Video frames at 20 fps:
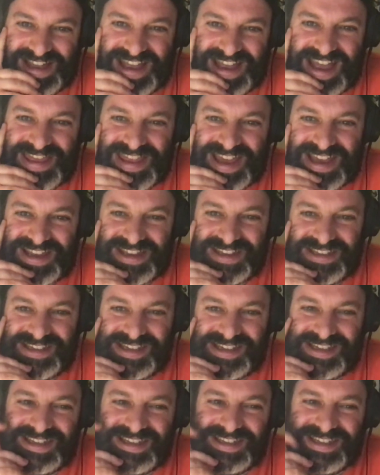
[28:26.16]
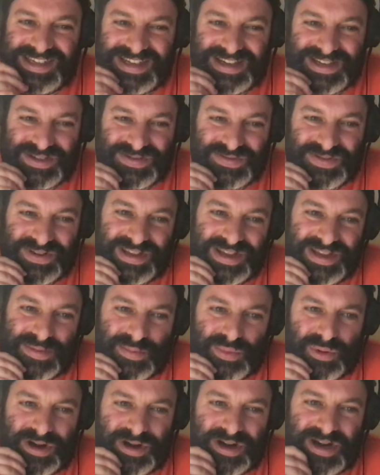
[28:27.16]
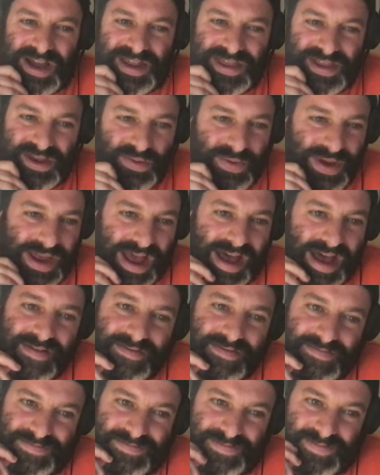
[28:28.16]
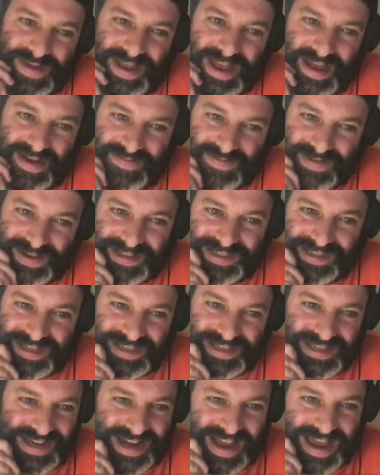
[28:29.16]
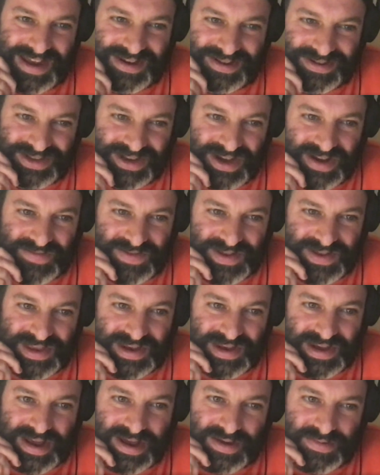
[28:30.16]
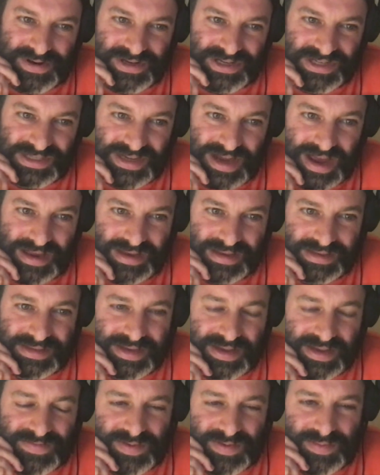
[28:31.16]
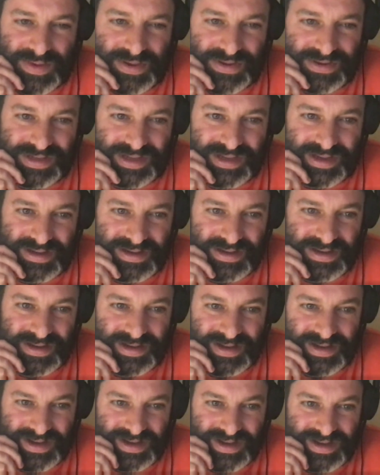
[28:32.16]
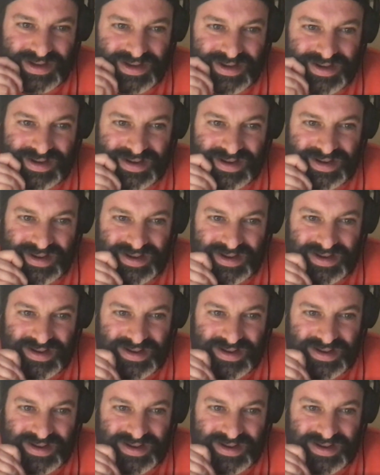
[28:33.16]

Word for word: and that consistency is really important. I think we have we have consistent handles on everything now. We're just Alice Ivy Music. I'm